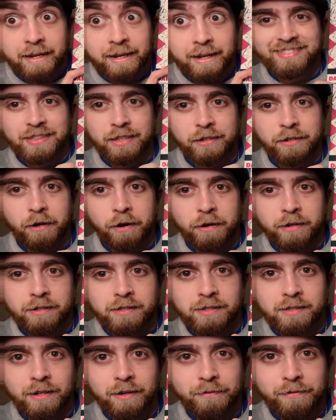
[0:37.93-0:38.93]
the DARK
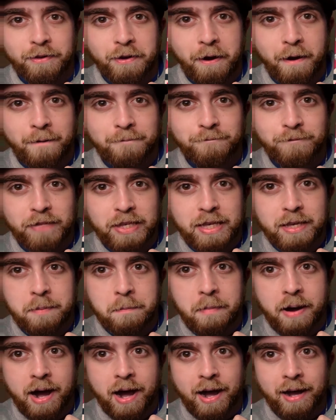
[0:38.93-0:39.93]
SYLVEON V
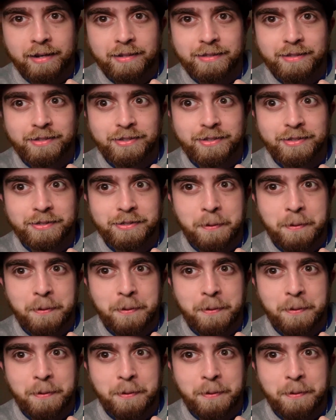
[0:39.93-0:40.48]
Box.